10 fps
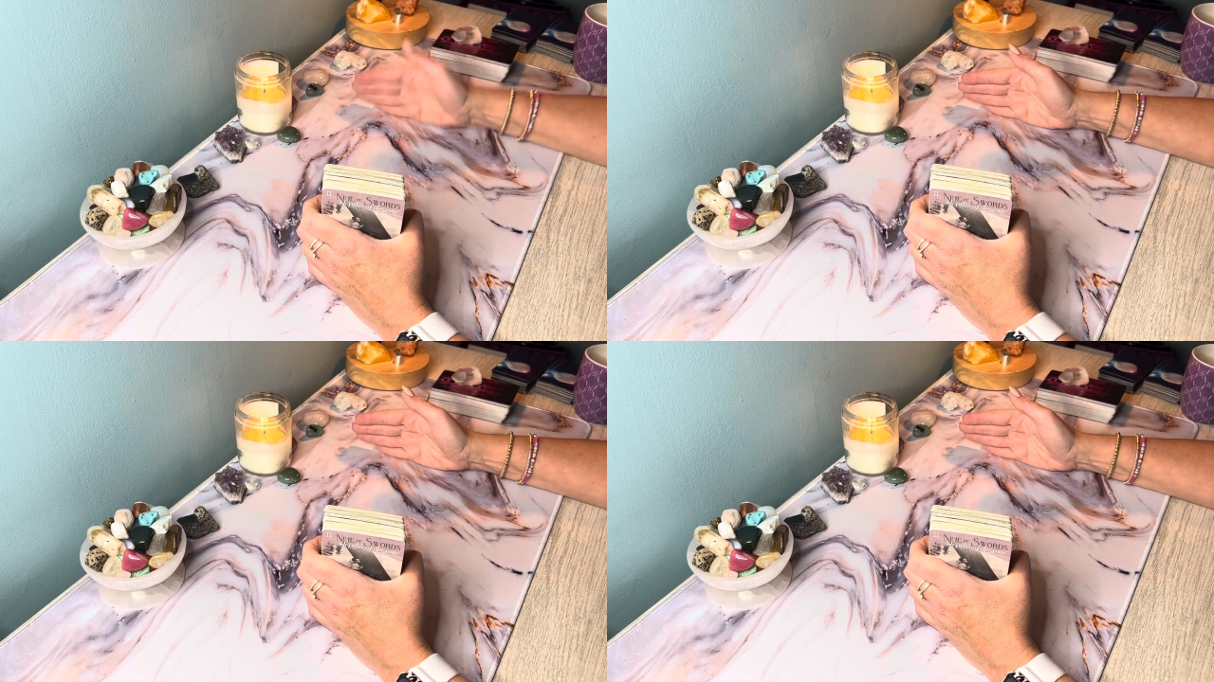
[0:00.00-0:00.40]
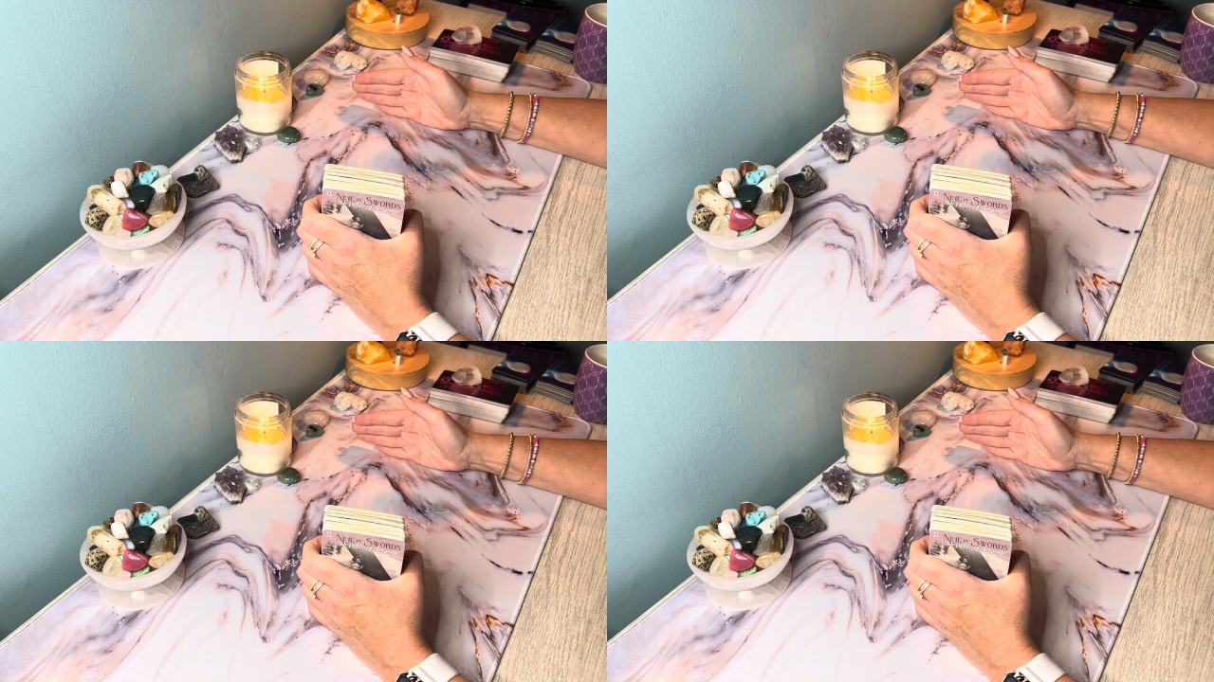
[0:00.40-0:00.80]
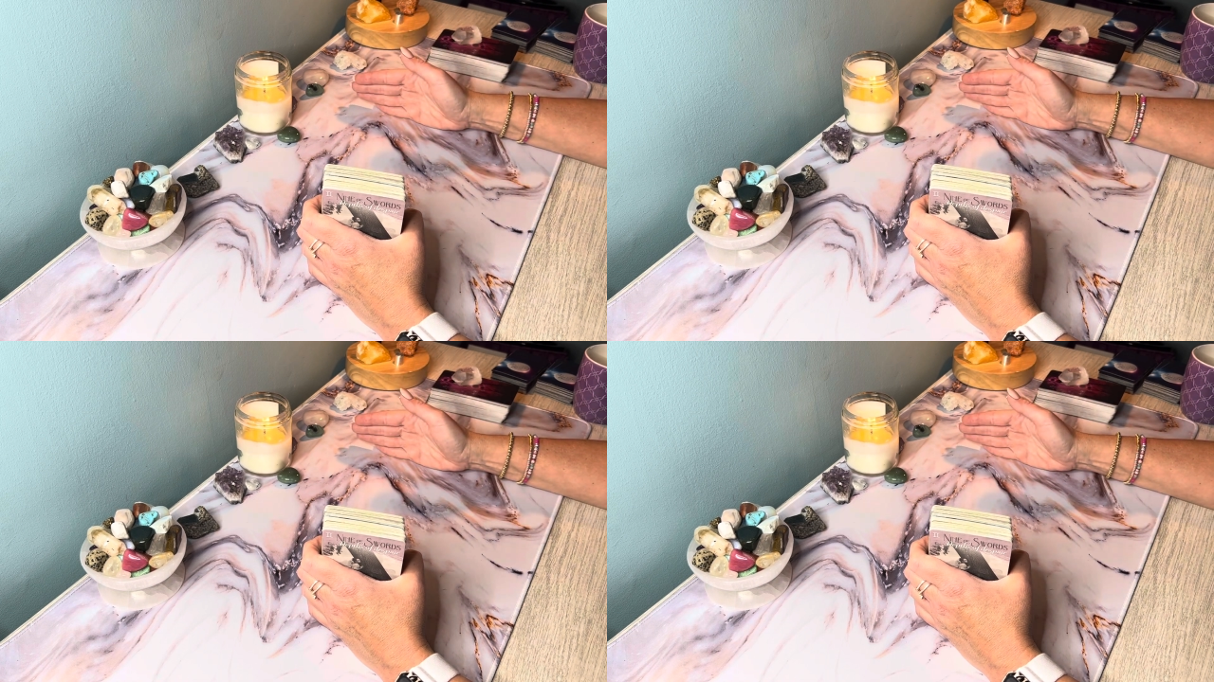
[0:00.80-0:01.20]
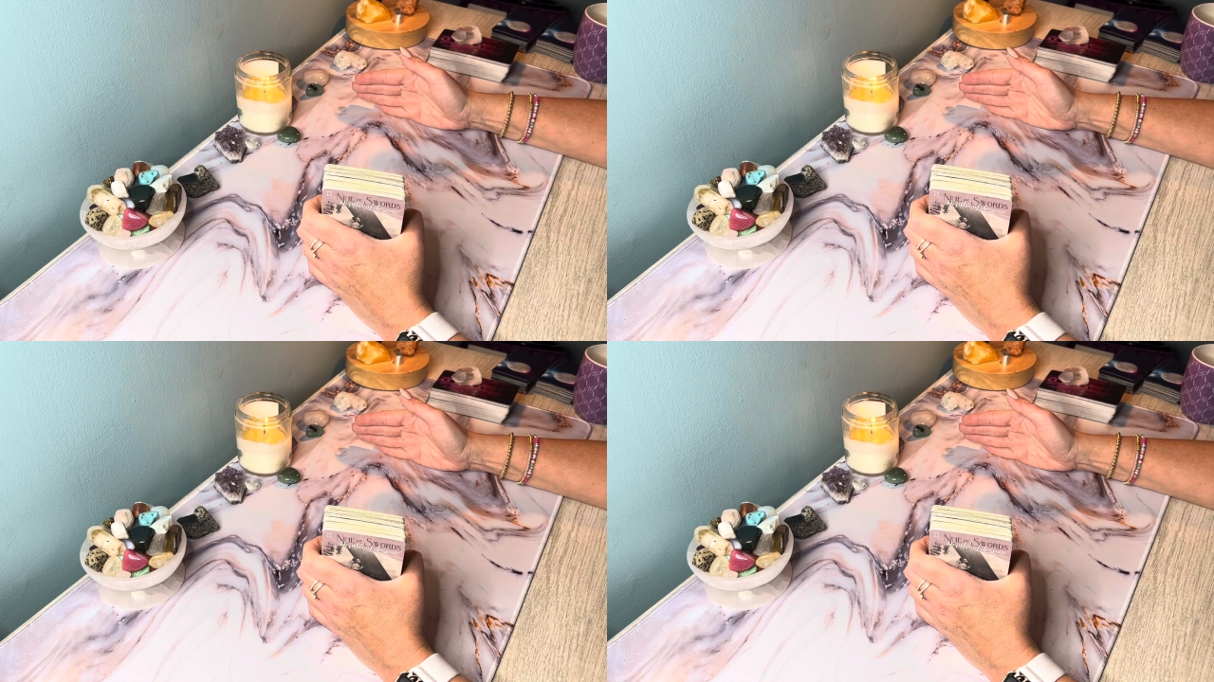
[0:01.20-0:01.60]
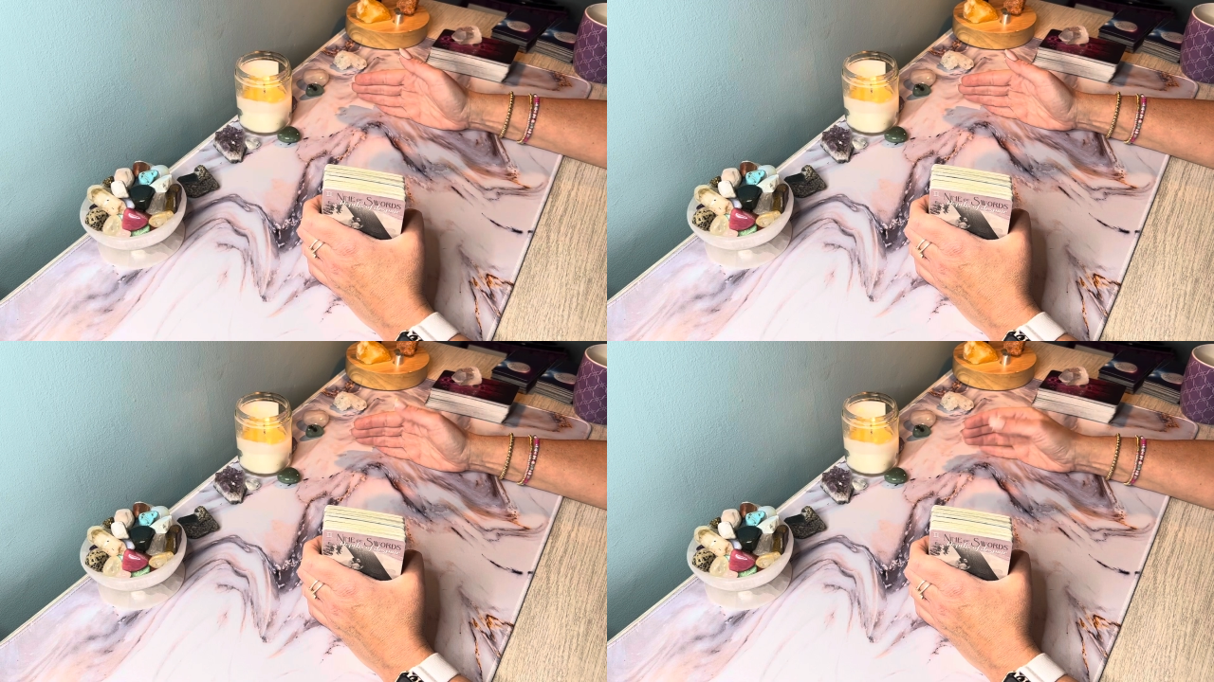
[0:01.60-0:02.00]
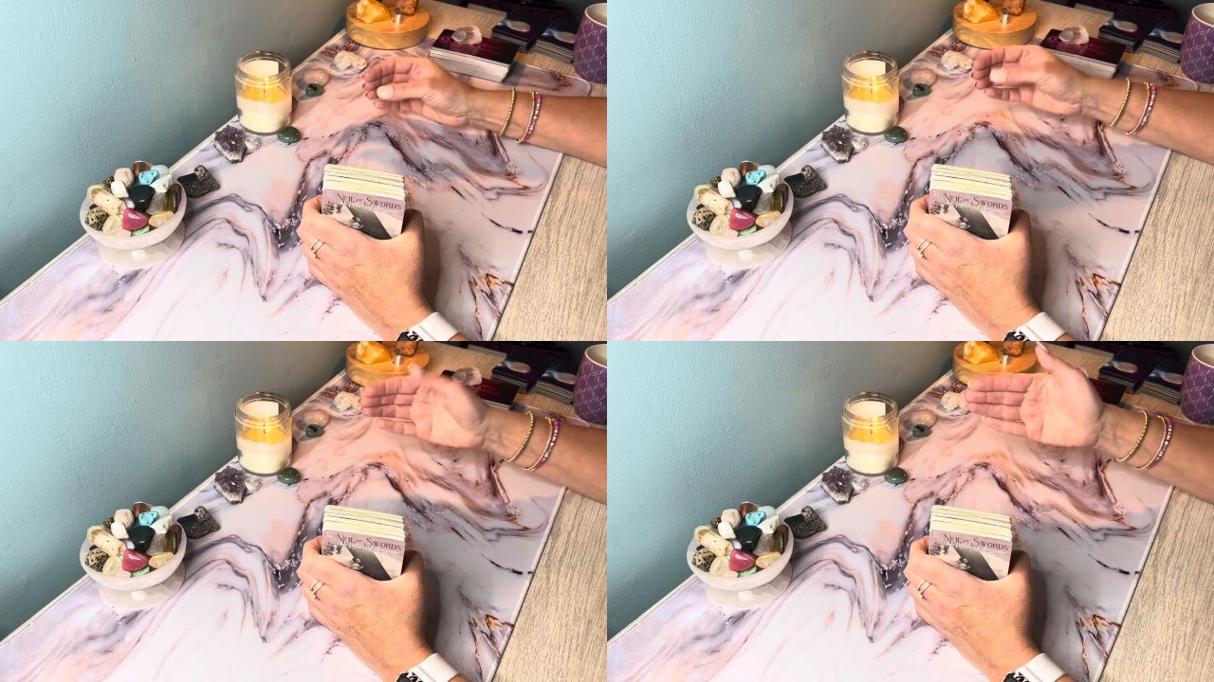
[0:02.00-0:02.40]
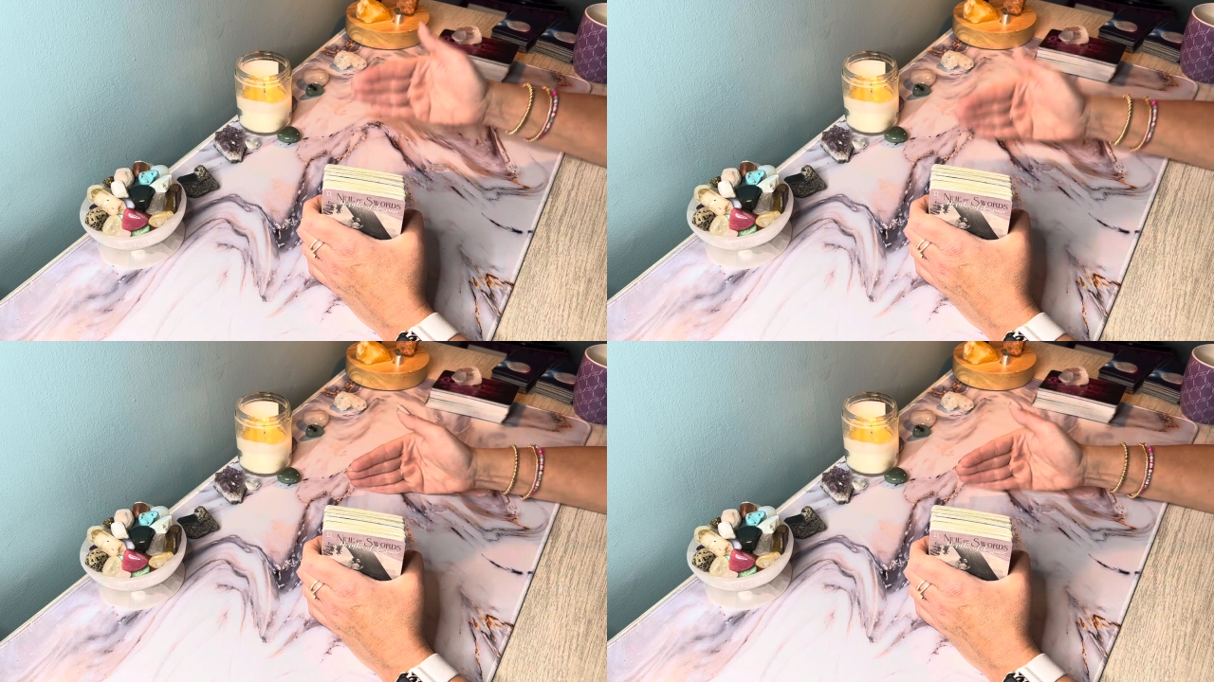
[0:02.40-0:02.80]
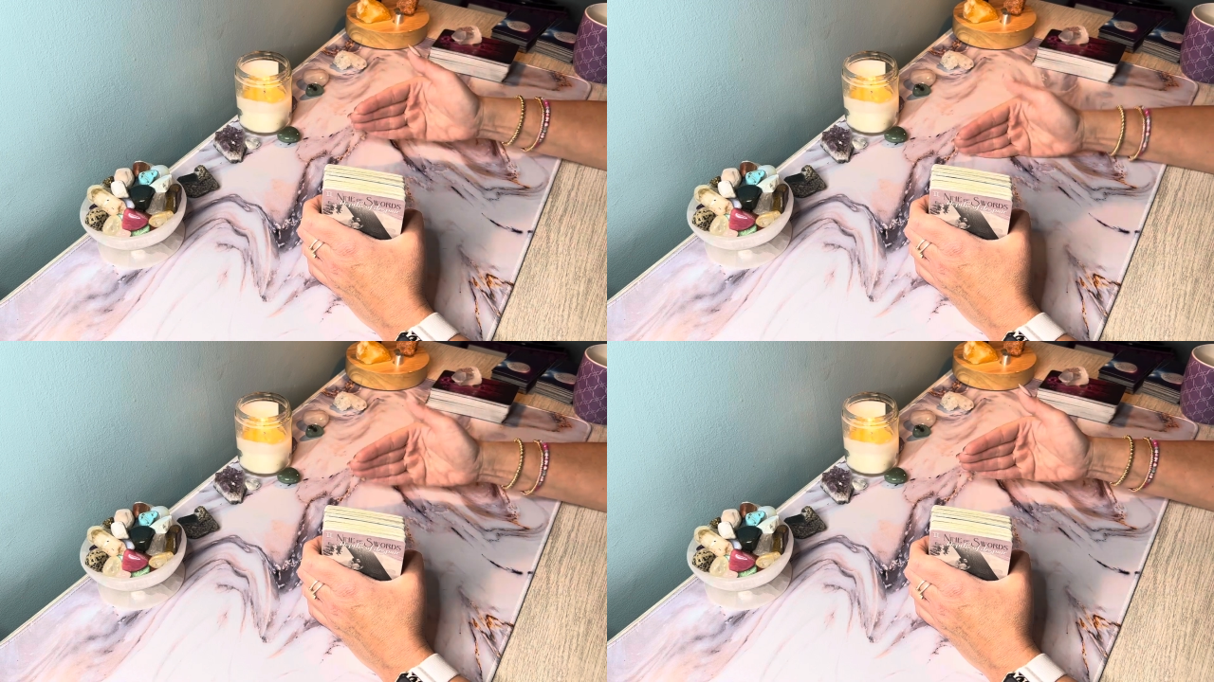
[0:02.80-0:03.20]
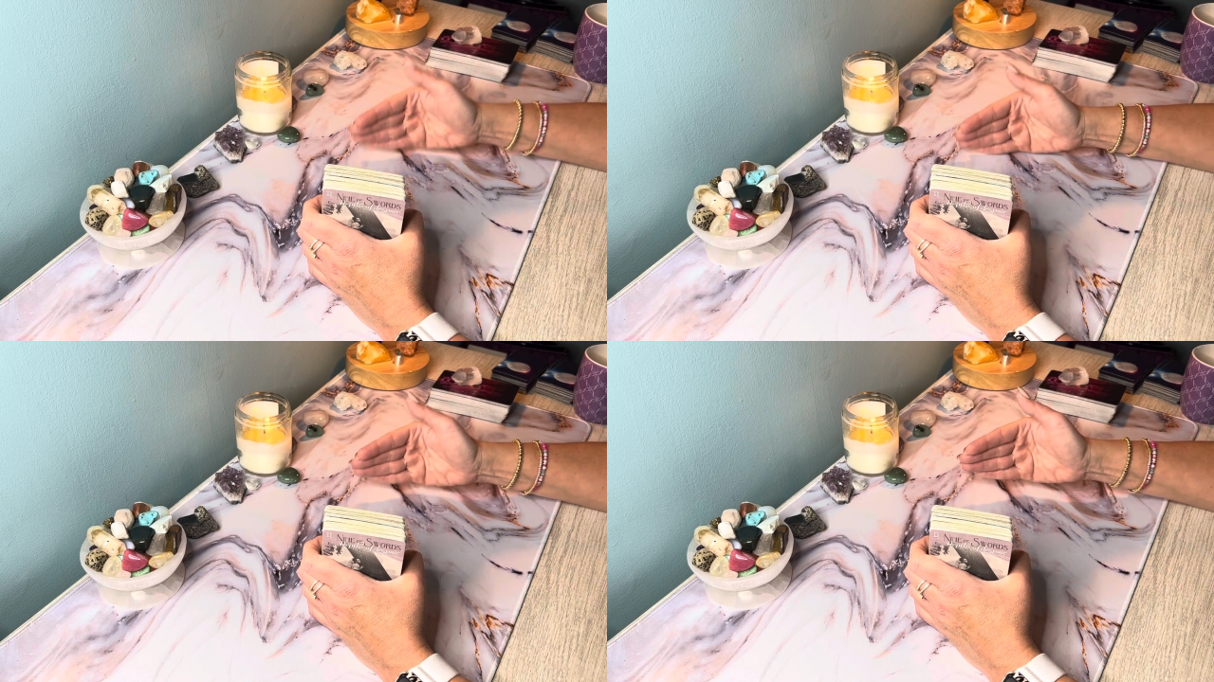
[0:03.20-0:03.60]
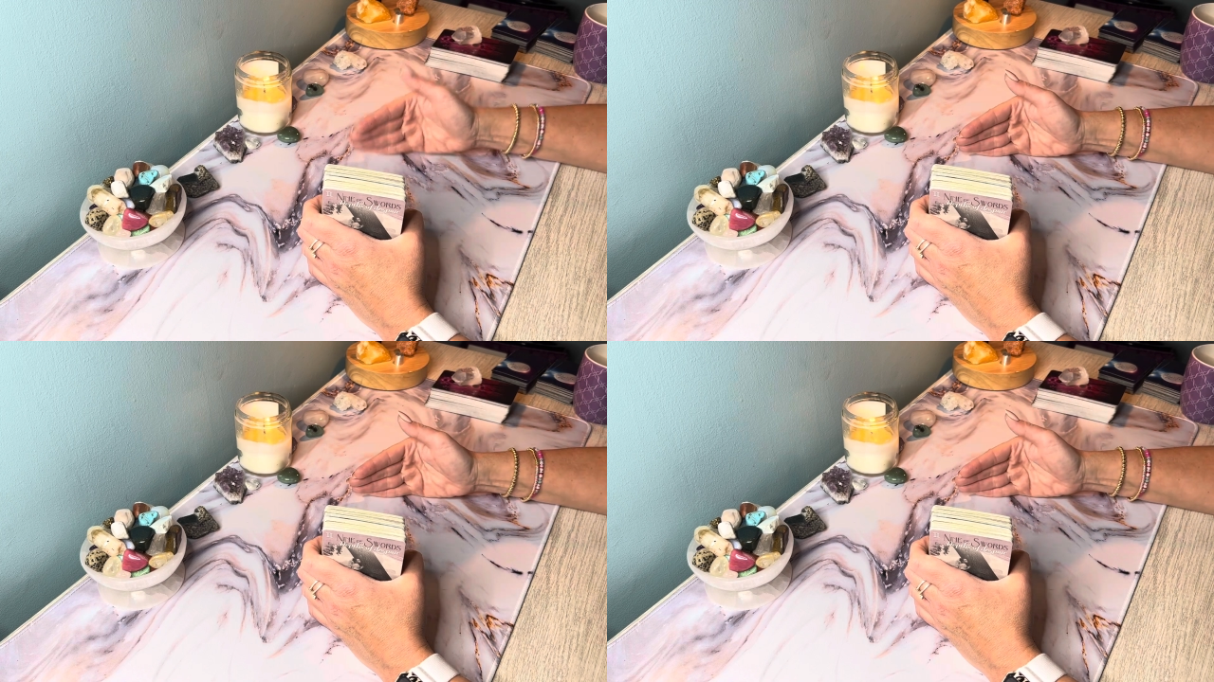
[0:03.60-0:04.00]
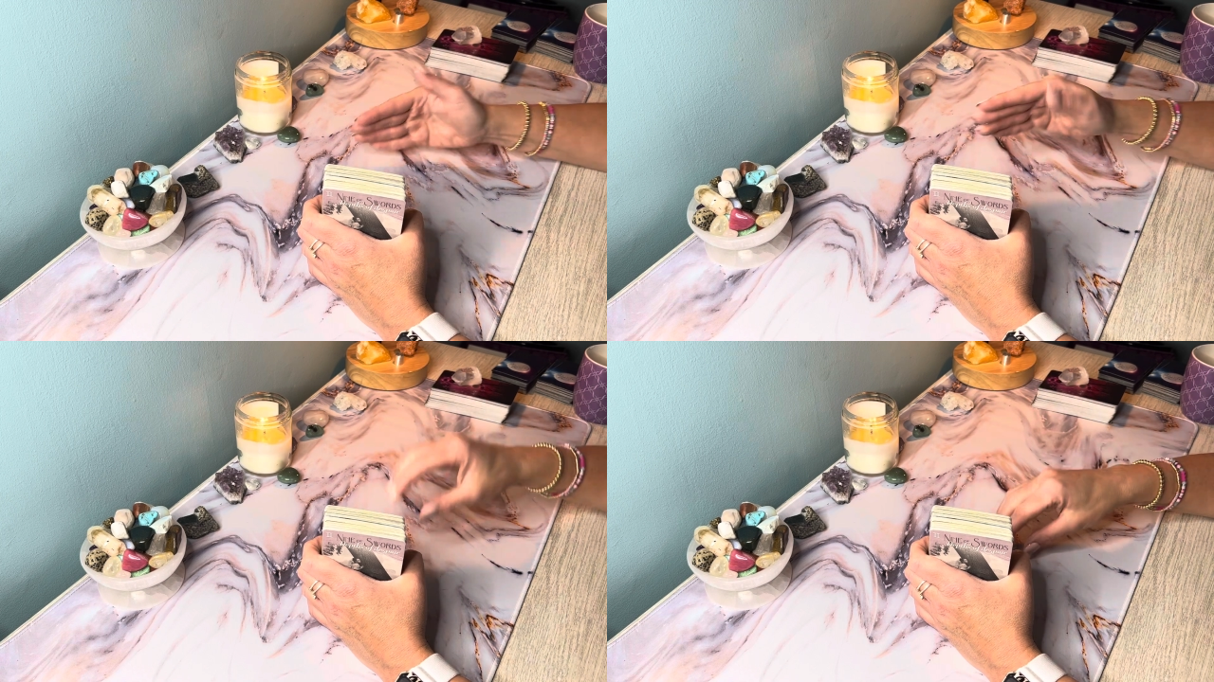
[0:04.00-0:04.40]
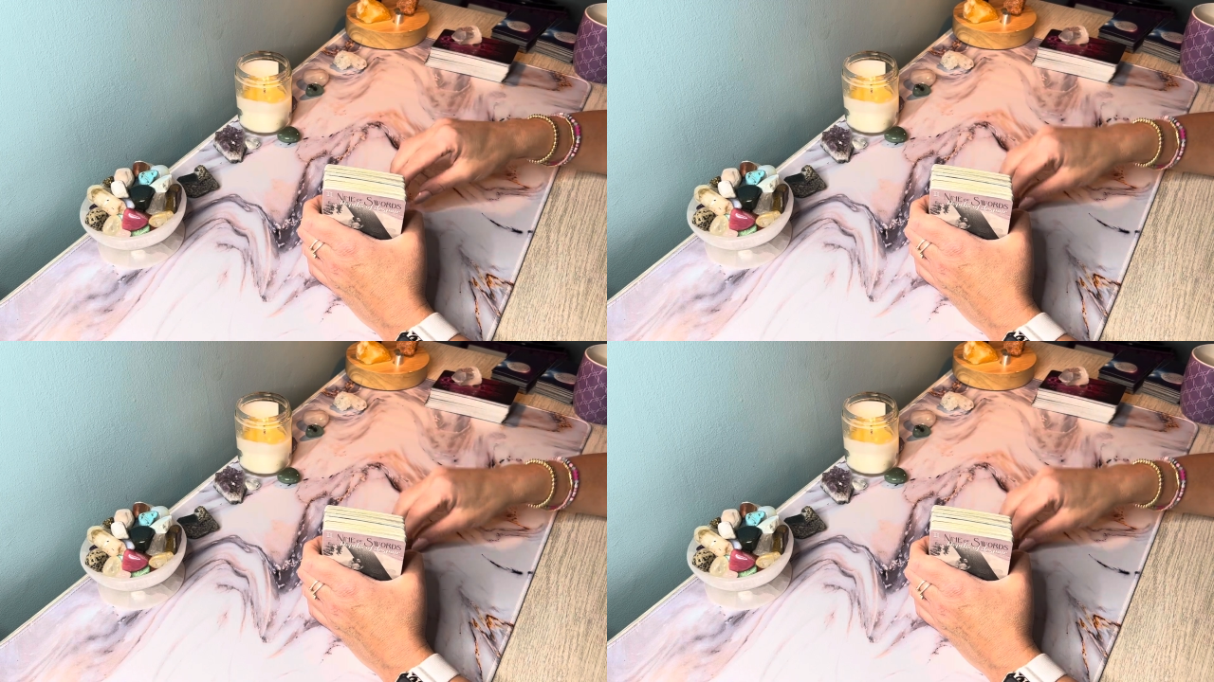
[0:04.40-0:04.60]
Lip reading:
No face is visible, so there are no lips to read.